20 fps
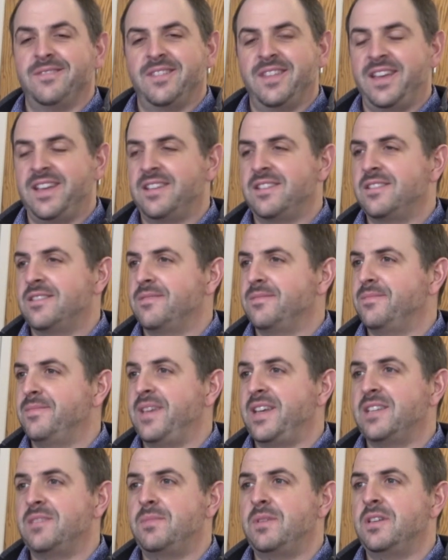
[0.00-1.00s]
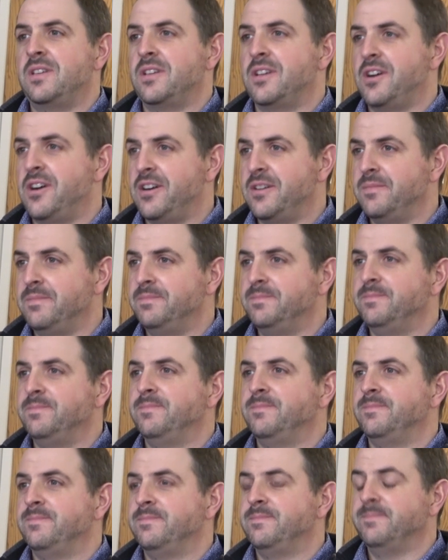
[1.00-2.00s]
Thanks. Thanks be to God.
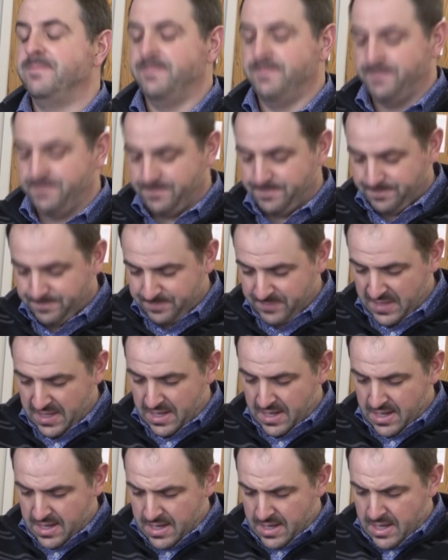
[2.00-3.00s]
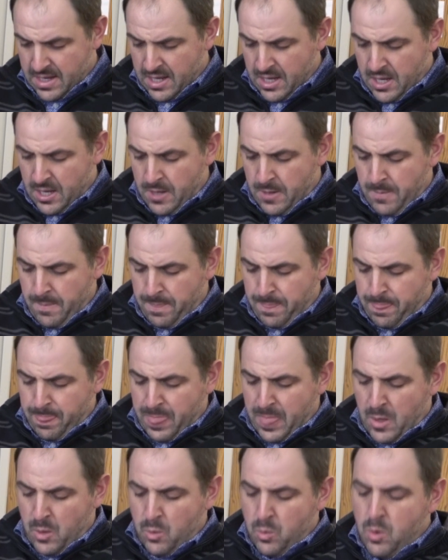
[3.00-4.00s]
Mm-hmm.
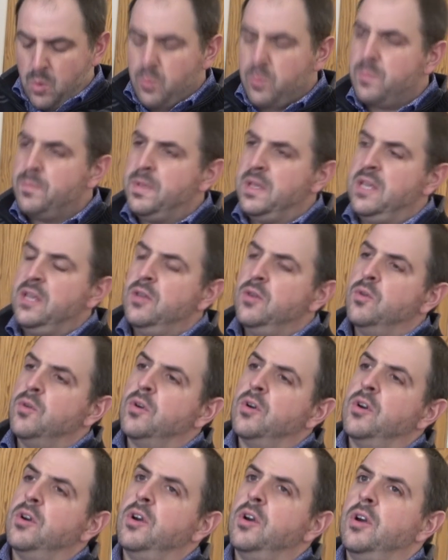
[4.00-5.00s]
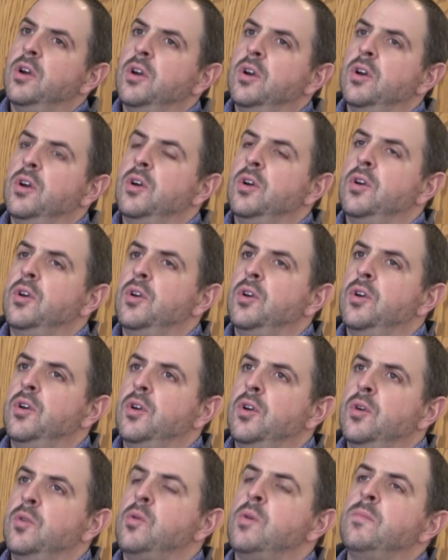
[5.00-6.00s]
What would be your
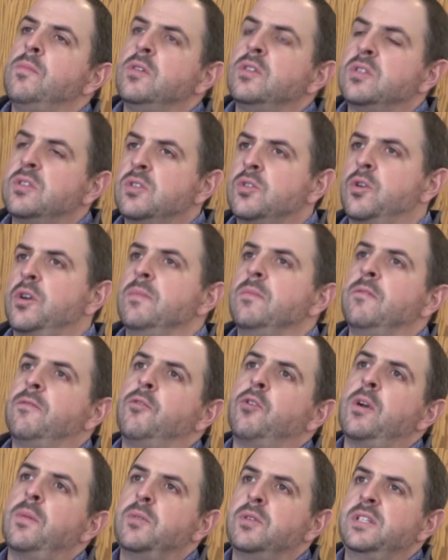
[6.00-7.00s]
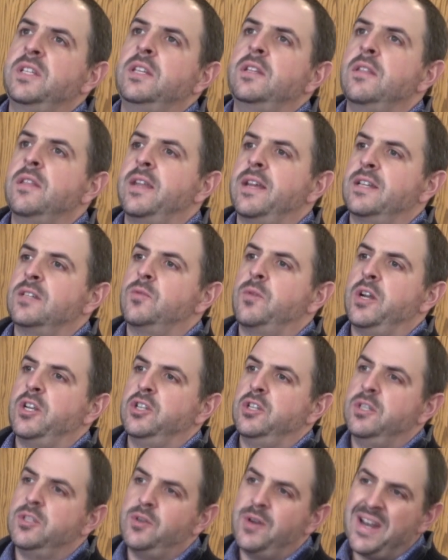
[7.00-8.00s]
well, sorry, before I proceed to the next
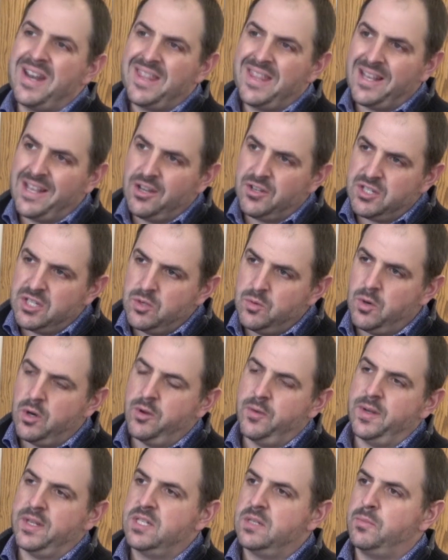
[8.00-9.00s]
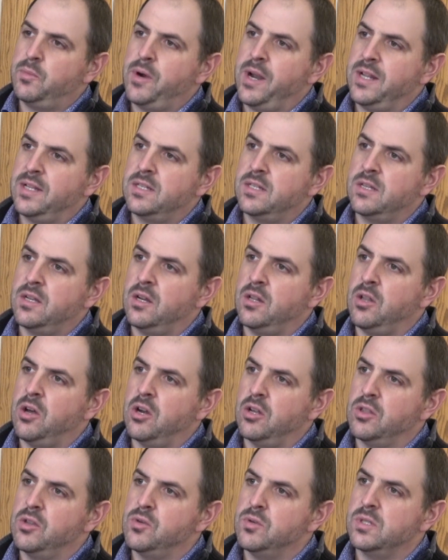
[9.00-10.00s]
question, is there anything else you want to express
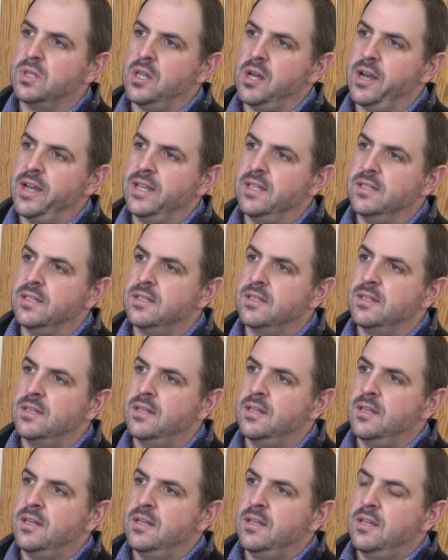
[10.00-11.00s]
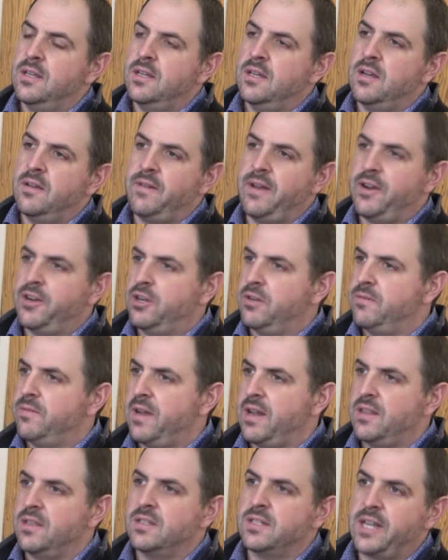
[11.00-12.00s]
along those lines hmm. of how your
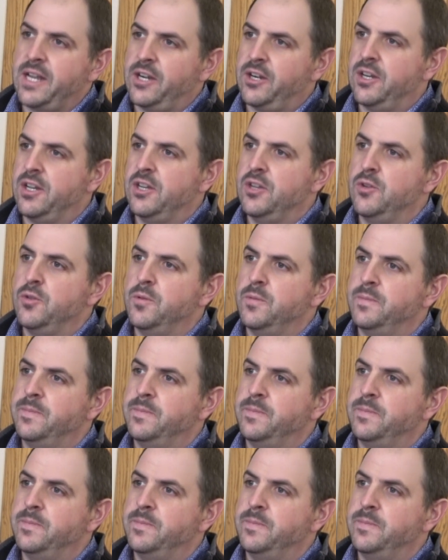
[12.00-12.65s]
faith has carried you?